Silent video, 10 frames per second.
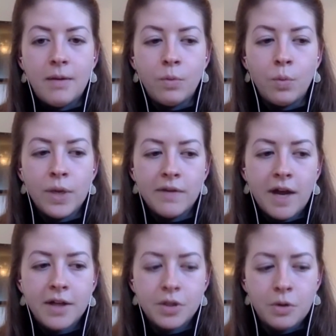We've
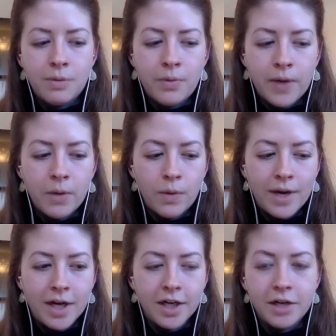gotten to a point
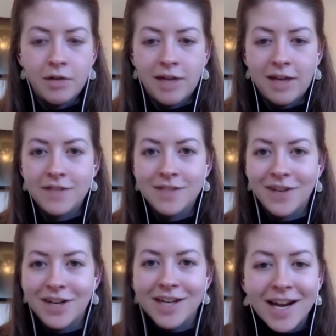where, life is
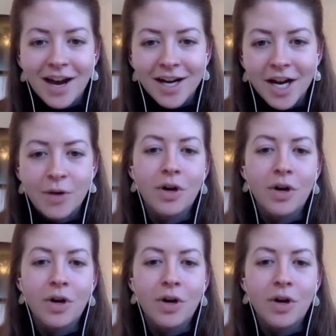very chaotic.